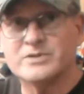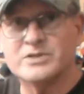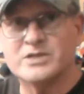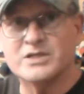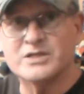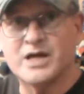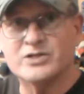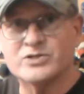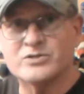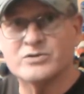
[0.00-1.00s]
You see it's got
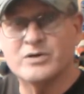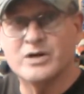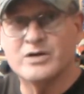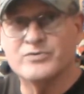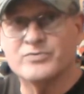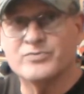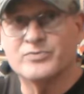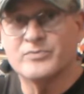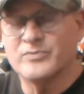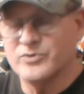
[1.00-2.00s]
a uh,
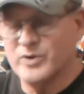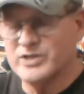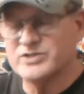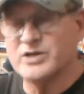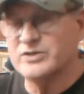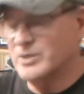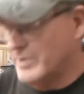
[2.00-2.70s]
threaded stud in the